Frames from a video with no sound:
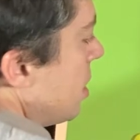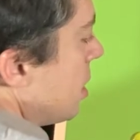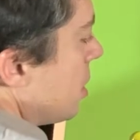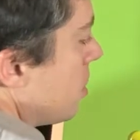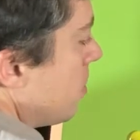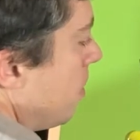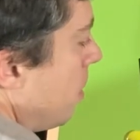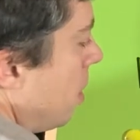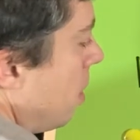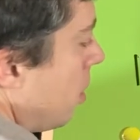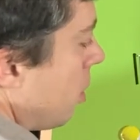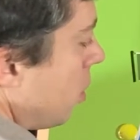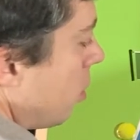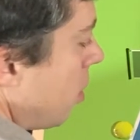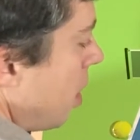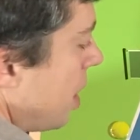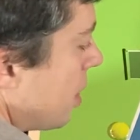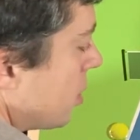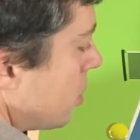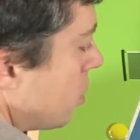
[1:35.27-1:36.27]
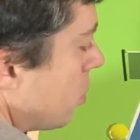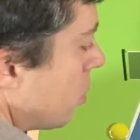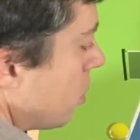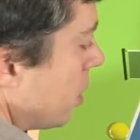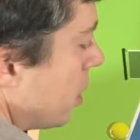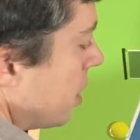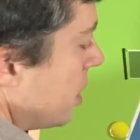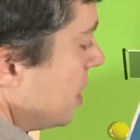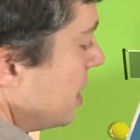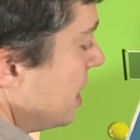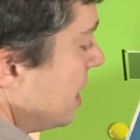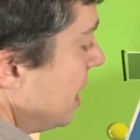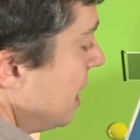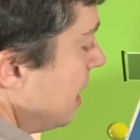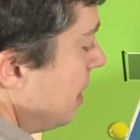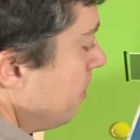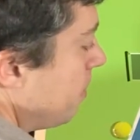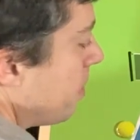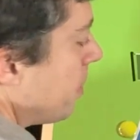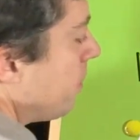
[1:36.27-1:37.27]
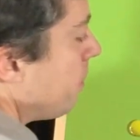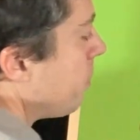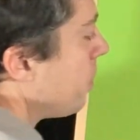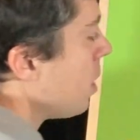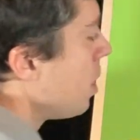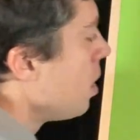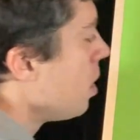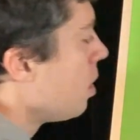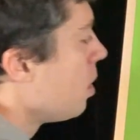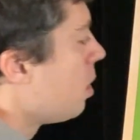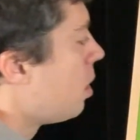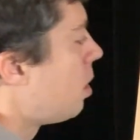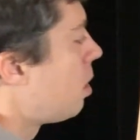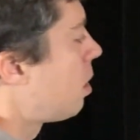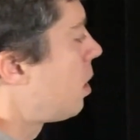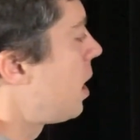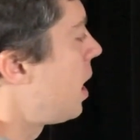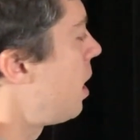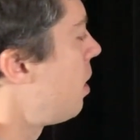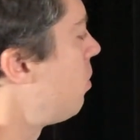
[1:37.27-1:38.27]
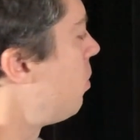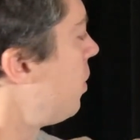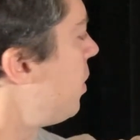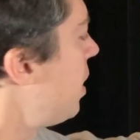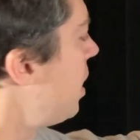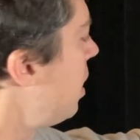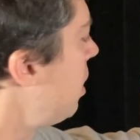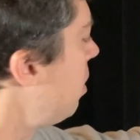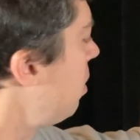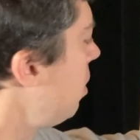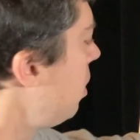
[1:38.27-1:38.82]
this ball cross court deep. Okay, well then,